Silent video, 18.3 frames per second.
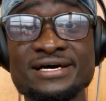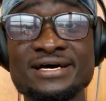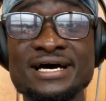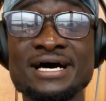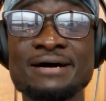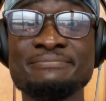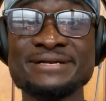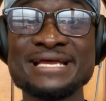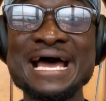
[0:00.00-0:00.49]

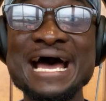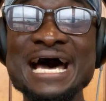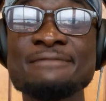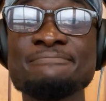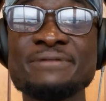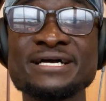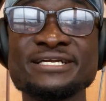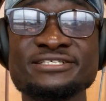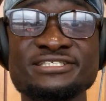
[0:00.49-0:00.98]
the
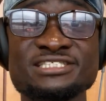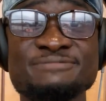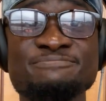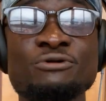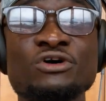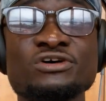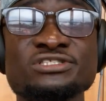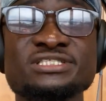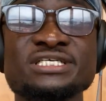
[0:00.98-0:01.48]
hard part in this
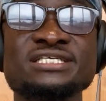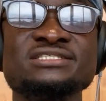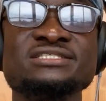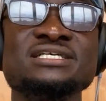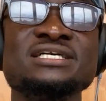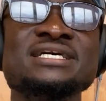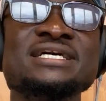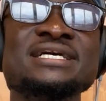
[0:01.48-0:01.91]
process.